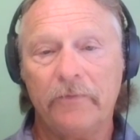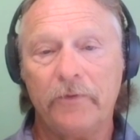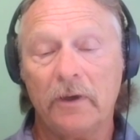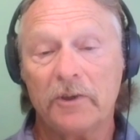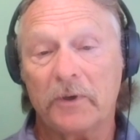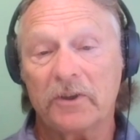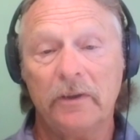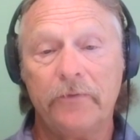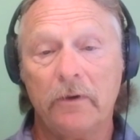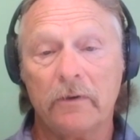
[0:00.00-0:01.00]
Especially
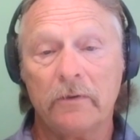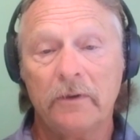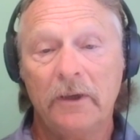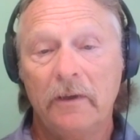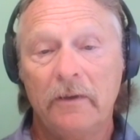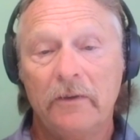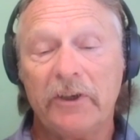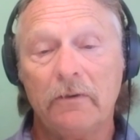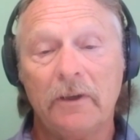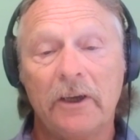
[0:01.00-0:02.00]
if you're a
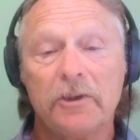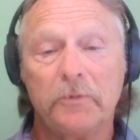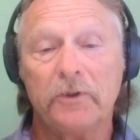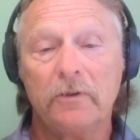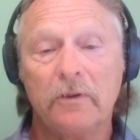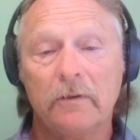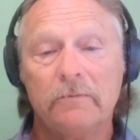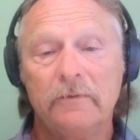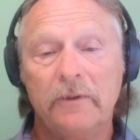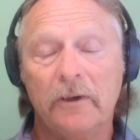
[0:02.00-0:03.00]
serial
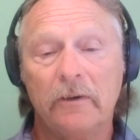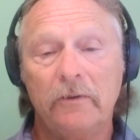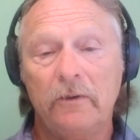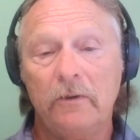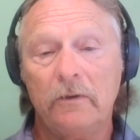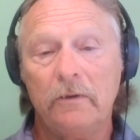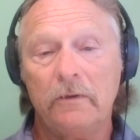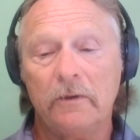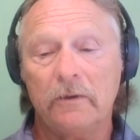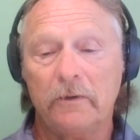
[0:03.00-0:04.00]
entrepreneur,
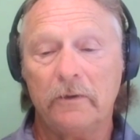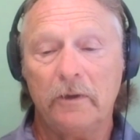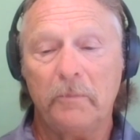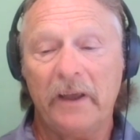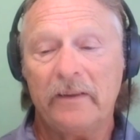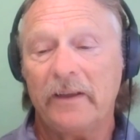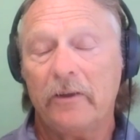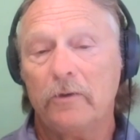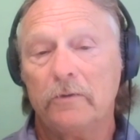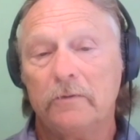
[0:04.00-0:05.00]
it may
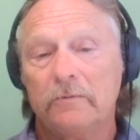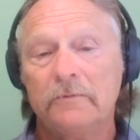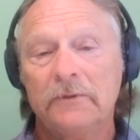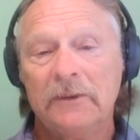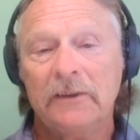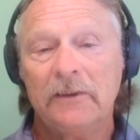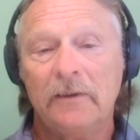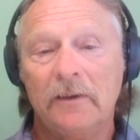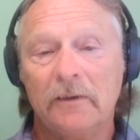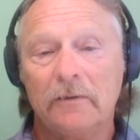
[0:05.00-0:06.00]
take you,
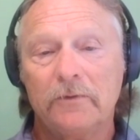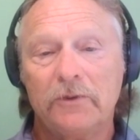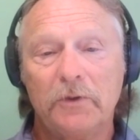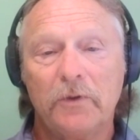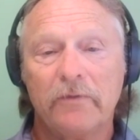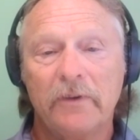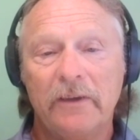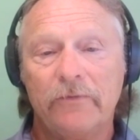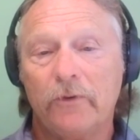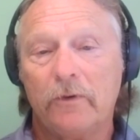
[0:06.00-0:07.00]
2,
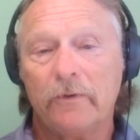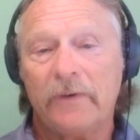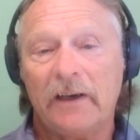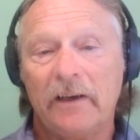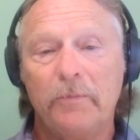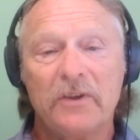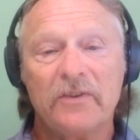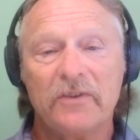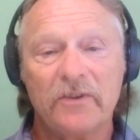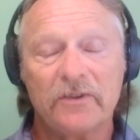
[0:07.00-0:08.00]
3, 4, 5
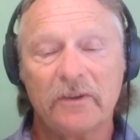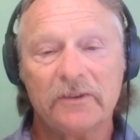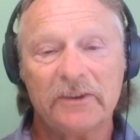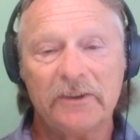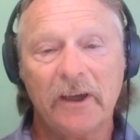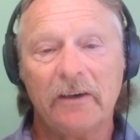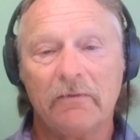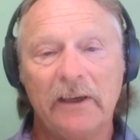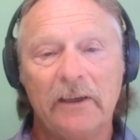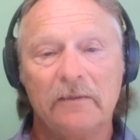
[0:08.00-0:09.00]
businesses until you get it
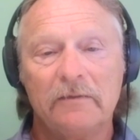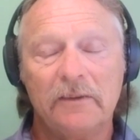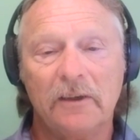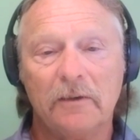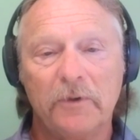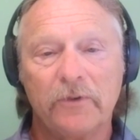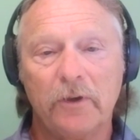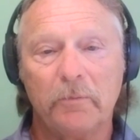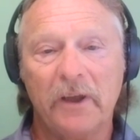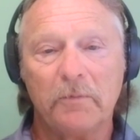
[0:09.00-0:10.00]
right, before
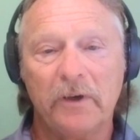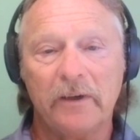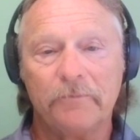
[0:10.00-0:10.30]
you make money.